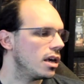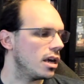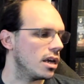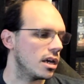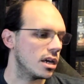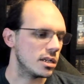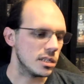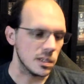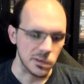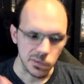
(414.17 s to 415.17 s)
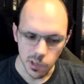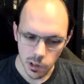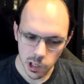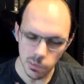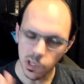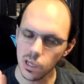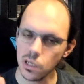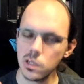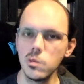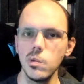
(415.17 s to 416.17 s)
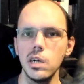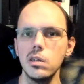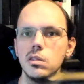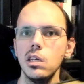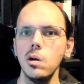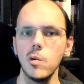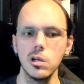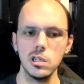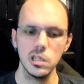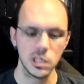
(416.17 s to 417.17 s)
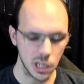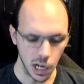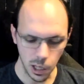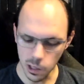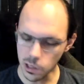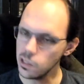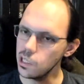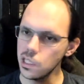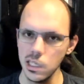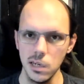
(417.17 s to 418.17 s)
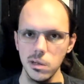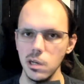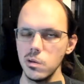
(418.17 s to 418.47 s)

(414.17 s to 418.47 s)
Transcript: And in future books where the order's color is different,